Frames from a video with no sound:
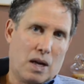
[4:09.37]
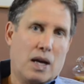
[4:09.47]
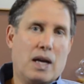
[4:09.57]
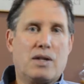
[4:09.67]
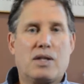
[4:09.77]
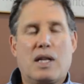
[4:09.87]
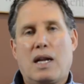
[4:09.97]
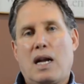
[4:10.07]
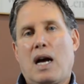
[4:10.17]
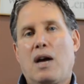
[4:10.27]
It's that
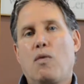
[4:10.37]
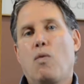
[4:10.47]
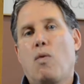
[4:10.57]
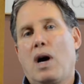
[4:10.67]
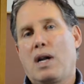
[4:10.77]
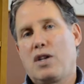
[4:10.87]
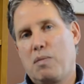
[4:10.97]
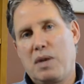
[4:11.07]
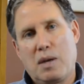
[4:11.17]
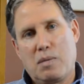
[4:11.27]
I want to
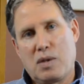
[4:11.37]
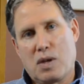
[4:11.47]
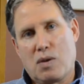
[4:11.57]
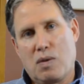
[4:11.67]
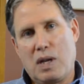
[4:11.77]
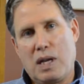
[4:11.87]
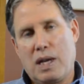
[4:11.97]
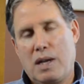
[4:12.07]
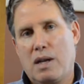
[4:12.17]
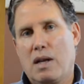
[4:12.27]
be able to
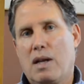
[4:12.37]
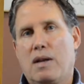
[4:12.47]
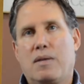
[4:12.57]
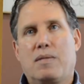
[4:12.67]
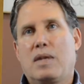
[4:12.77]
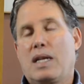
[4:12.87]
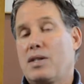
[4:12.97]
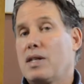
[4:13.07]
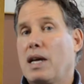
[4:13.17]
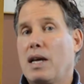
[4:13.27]
create, let's
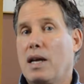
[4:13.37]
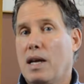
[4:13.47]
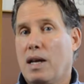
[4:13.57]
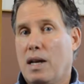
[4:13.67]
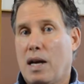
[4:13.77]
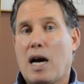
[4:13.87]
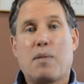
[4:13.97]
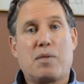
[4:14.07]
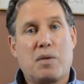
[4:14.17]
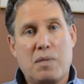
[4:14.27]
say, an
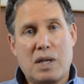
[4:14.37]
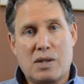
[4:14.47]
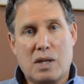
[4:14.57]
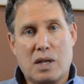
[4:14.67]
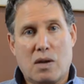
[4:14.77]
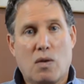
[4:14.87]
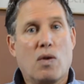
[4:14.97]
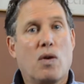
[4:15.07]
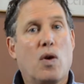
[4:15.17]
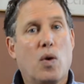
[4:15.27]
optimistic or
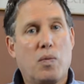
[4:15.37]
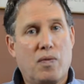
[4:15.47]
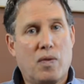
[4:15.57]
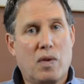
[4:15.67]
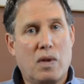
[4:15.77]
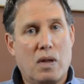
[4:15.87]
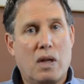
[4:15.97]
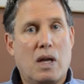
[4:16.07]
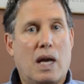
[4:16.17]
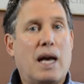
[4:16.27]
hopeful
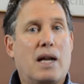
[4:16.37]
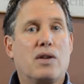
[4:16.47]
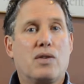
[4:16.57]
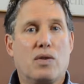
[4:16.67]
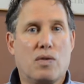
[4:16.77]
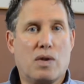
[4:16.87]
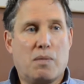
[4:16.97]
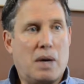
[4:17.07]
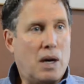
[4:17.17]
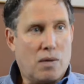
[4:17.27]
attitude
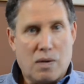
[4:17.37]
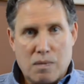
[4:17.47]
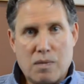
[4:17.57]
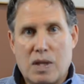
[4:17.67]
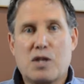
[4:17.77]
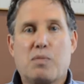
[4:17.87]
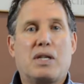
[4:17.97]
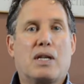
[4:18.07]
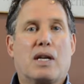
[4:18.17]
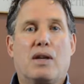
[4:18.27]
about this
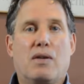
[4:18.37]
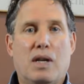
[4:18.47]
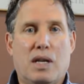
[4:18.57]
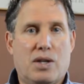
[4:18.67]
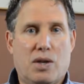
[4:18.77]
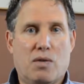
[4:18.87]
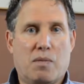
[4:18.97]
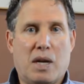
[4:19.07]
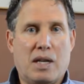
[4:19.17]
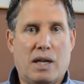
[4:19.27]
particular issue in
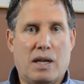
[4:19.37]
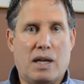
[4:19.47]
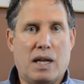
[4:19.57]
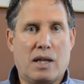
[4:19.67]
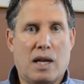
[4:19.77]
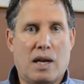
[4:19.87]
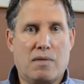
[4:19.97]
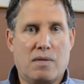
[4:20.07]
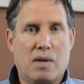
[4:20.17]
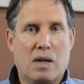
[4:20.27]
my day-to-day life.